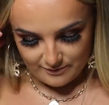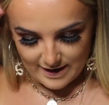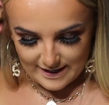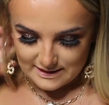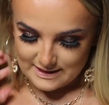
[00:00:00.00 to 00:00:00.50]

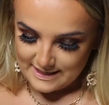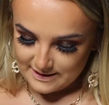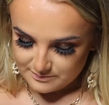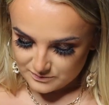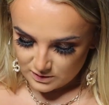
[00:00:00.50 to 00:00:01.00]
Right, and
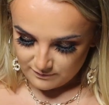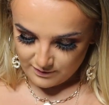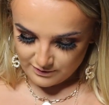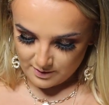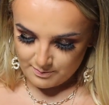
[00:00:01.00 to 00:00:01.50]
then to
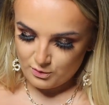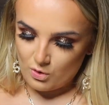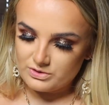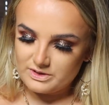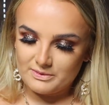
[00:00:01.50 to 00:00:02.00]
further
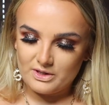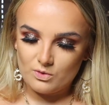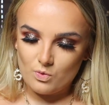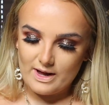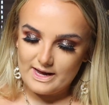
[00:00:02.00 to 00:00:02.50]
bronze, I'm going to
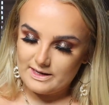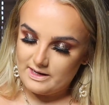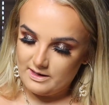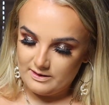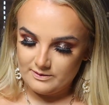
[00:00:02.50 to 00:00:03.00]
go
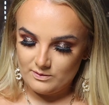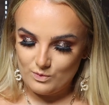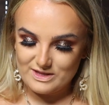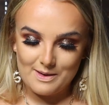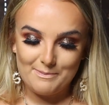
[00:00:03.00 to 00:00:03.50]
in
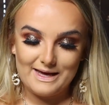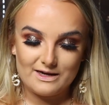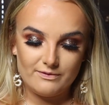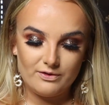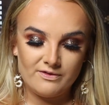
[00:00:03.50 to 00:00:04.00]
with a big
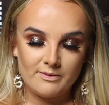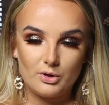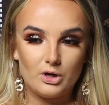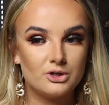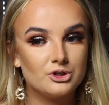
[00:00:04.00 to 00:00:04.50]
fluffy
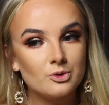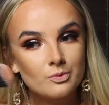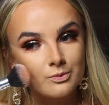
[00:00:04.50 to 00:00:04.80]
brush